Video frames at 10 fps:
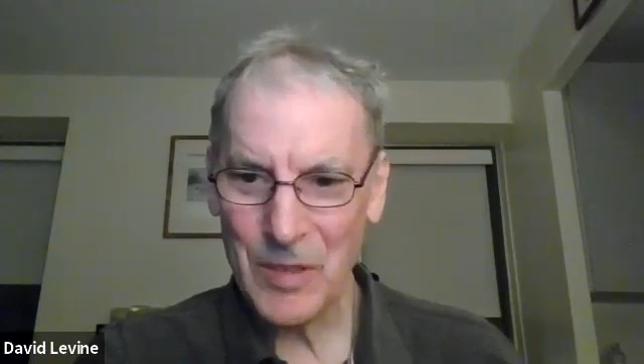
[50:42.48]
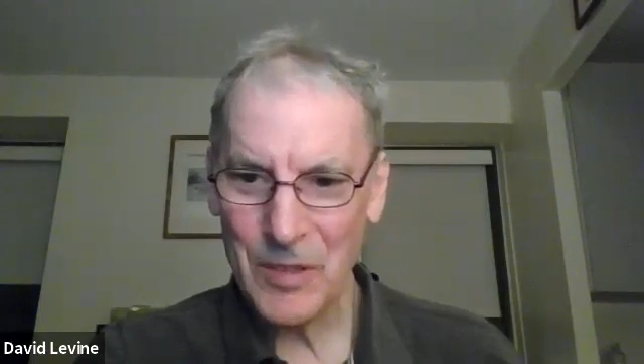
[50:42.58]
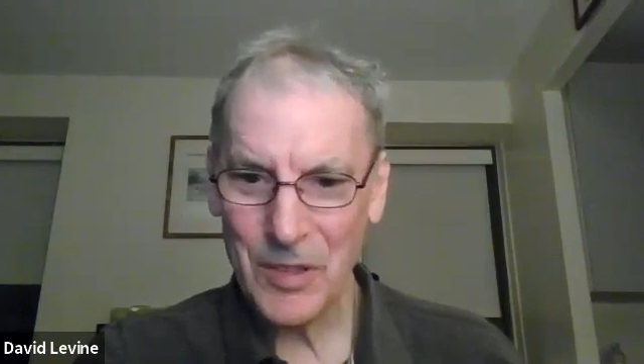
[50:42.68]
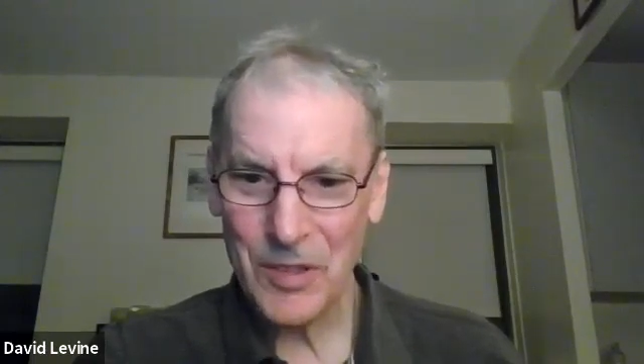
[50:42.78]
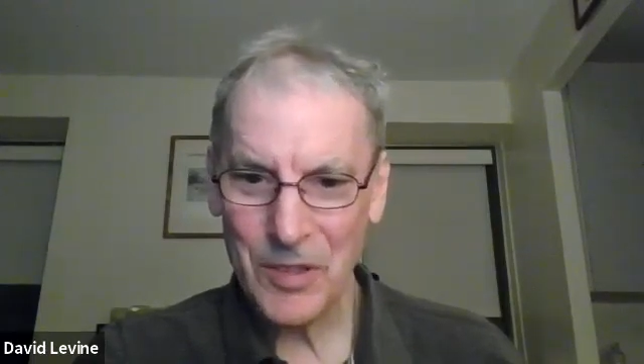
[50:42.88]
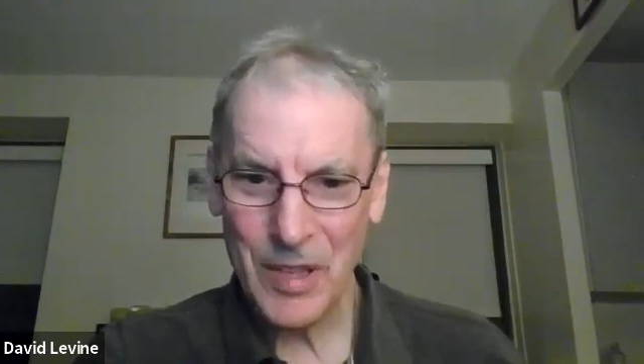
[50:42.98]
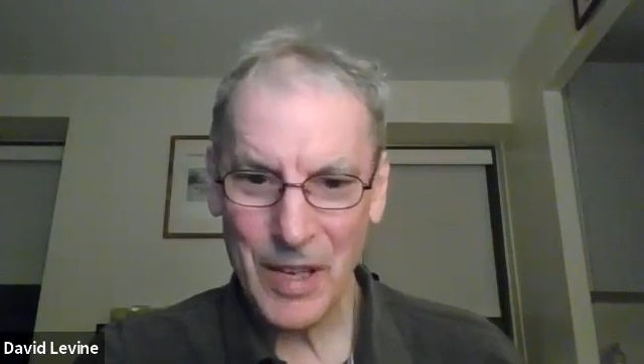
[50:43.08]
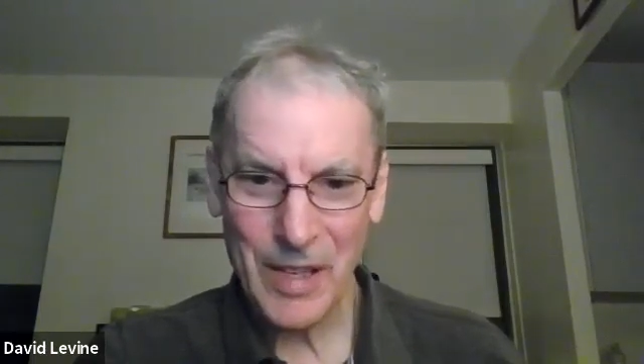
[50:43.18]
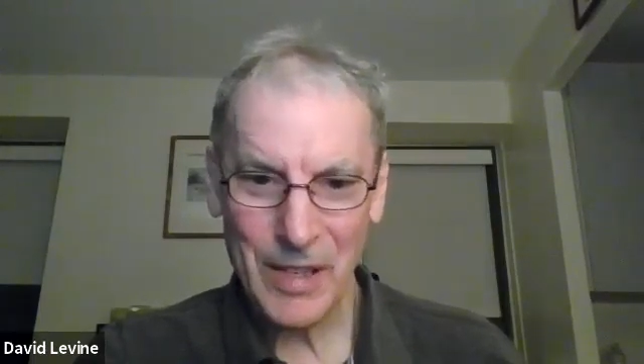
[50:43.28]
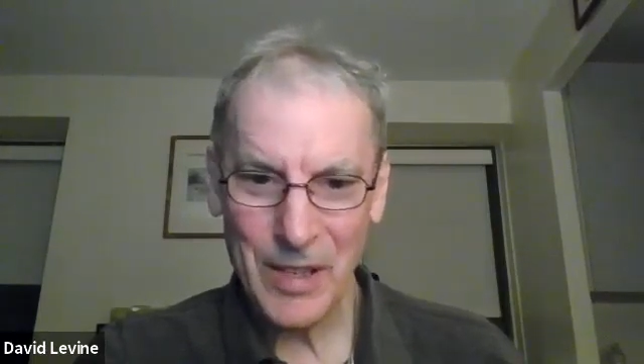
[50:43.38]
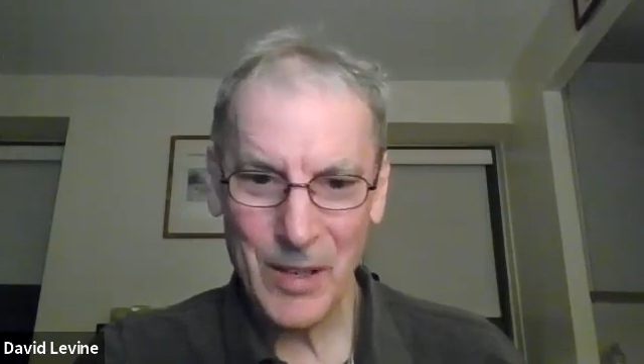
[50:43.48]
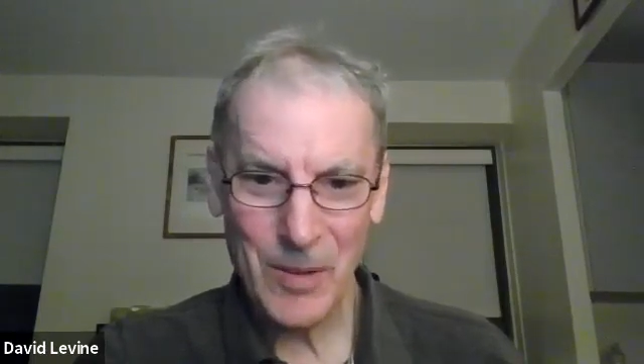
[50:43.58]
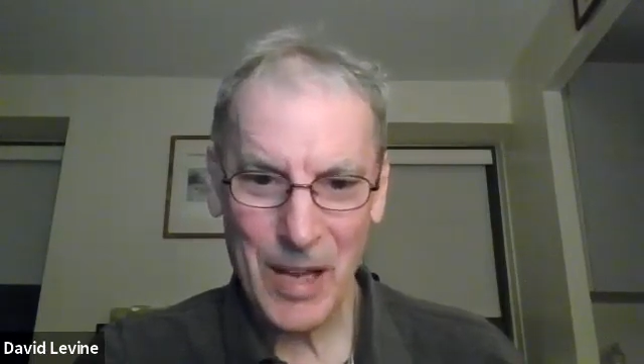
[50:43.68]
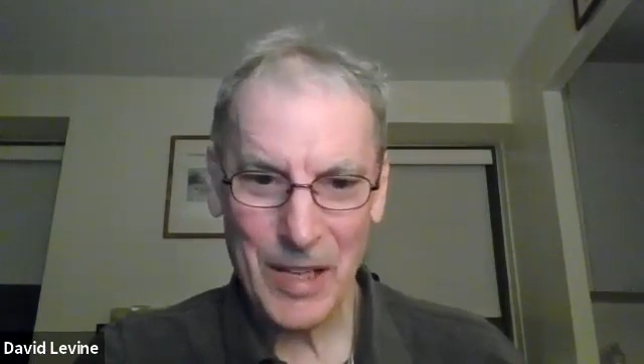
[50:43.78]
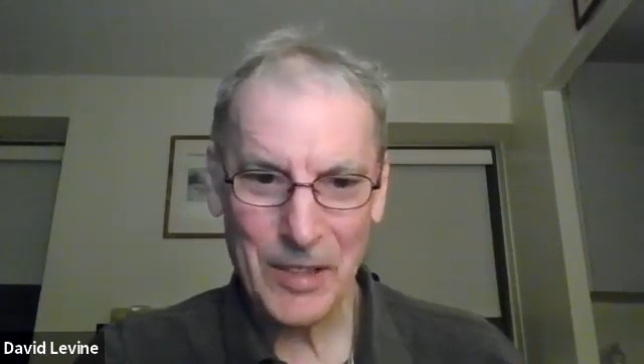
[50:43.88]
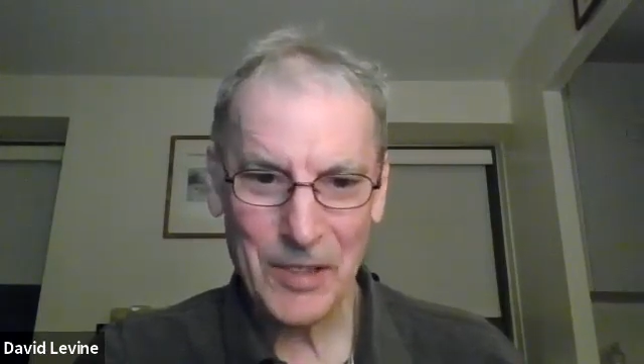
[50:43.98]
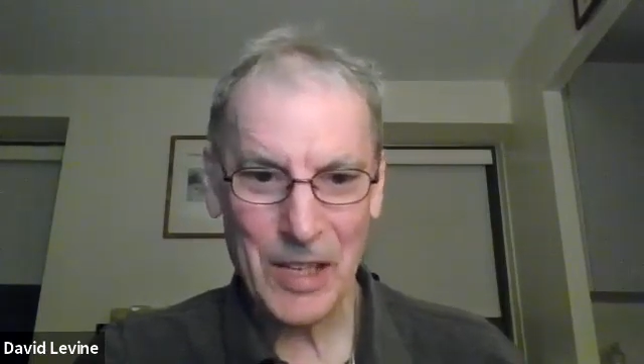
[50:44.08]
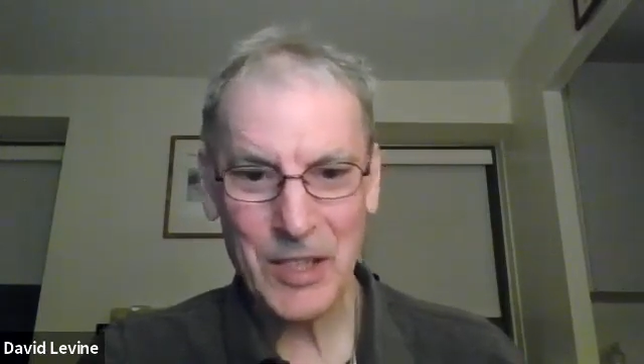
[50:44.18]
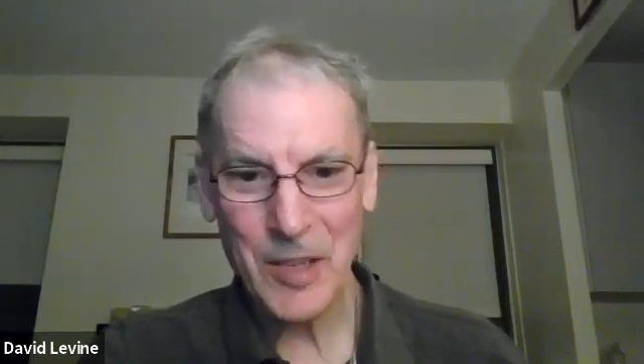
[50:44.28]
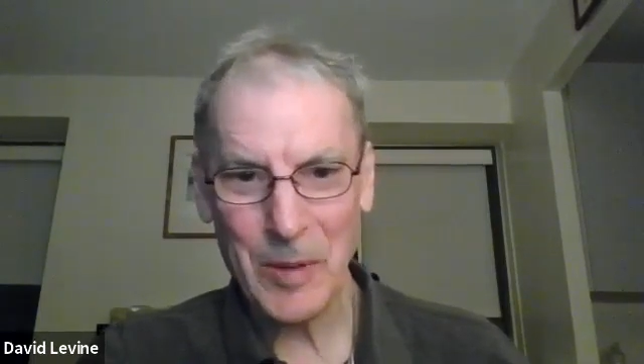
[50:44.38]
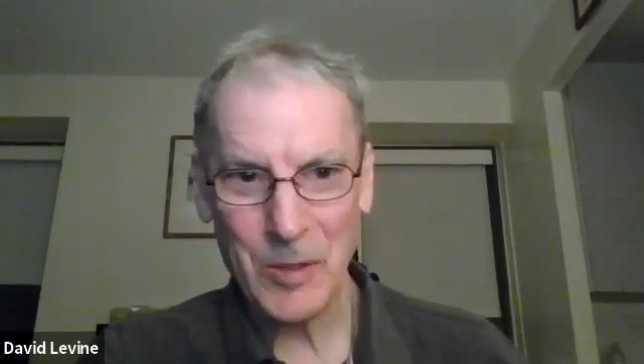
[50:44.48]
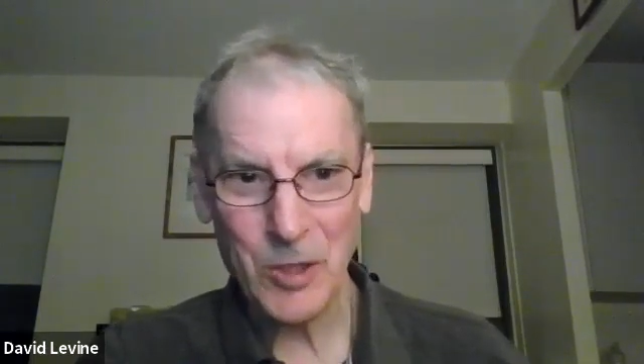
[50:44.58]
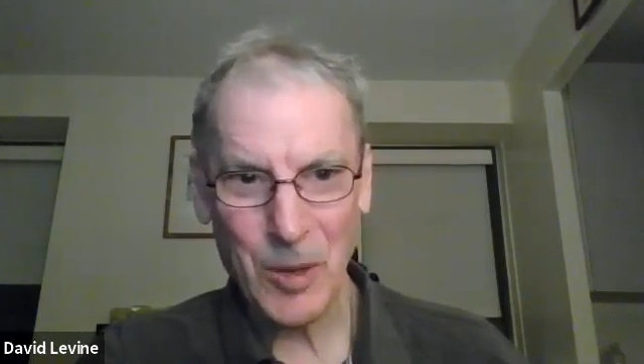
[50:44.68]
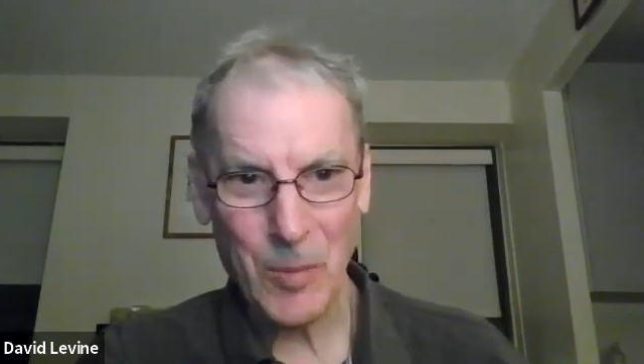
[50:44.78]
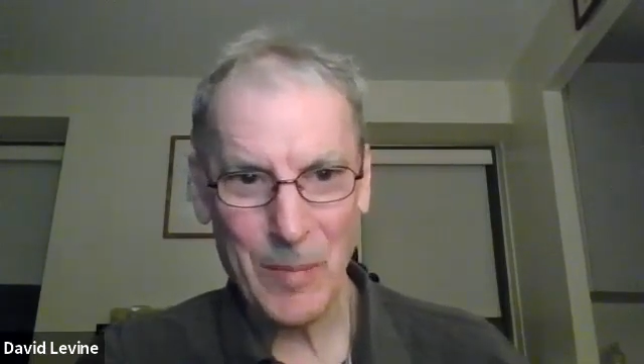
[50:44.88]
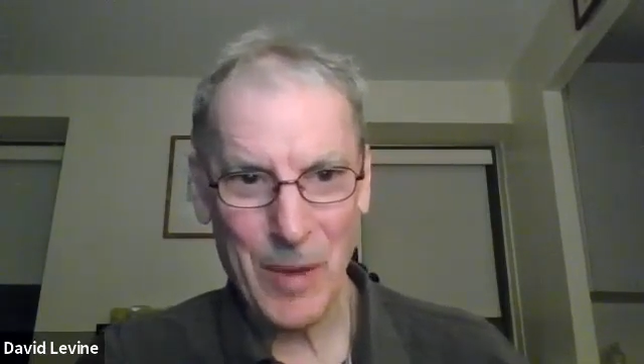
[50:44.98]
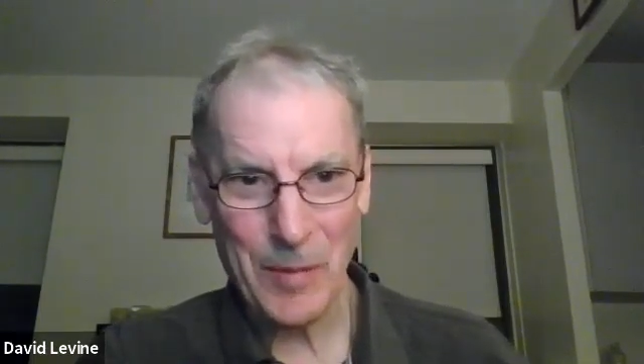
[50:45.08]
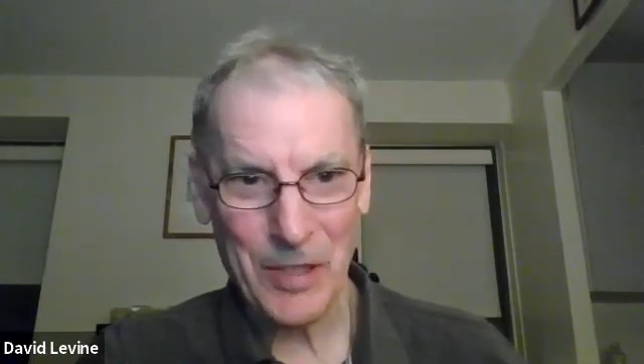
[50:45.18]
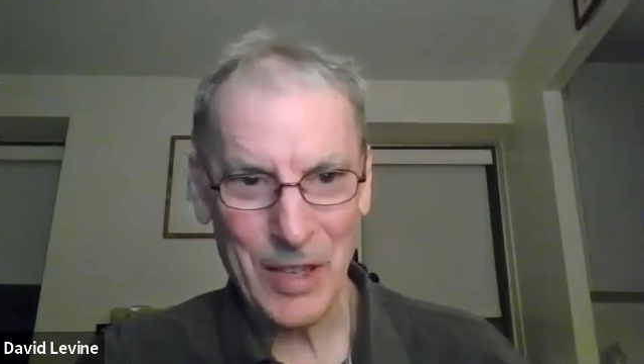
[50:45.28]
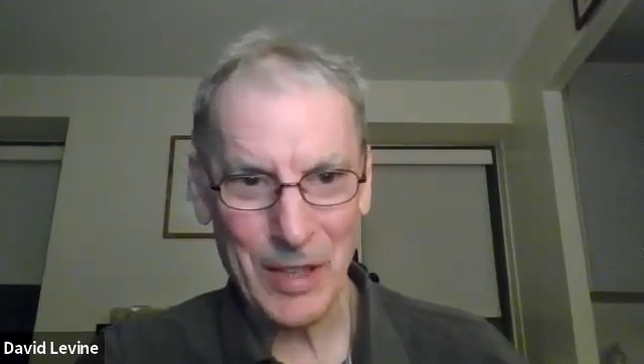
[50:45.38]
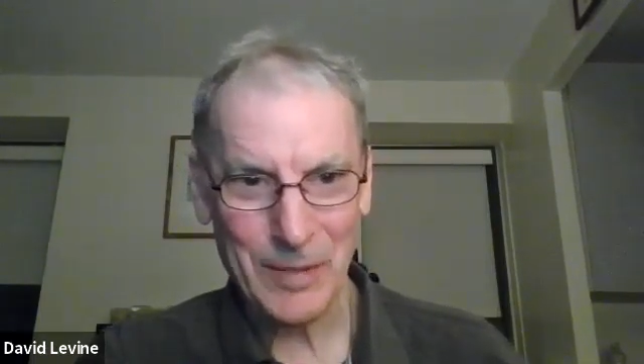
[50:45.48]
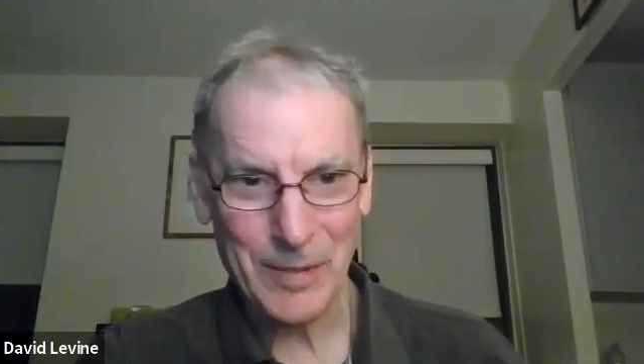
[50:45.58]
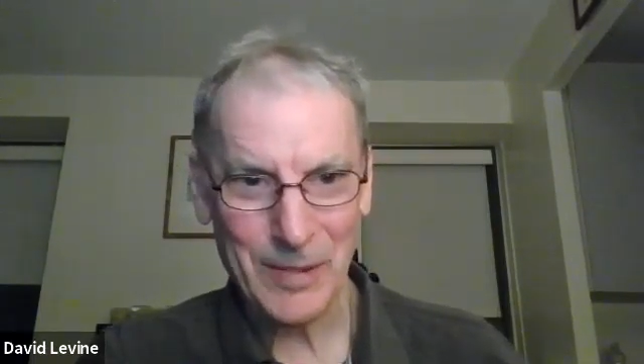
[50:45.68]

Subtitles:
just say, I like to take a subway by myself,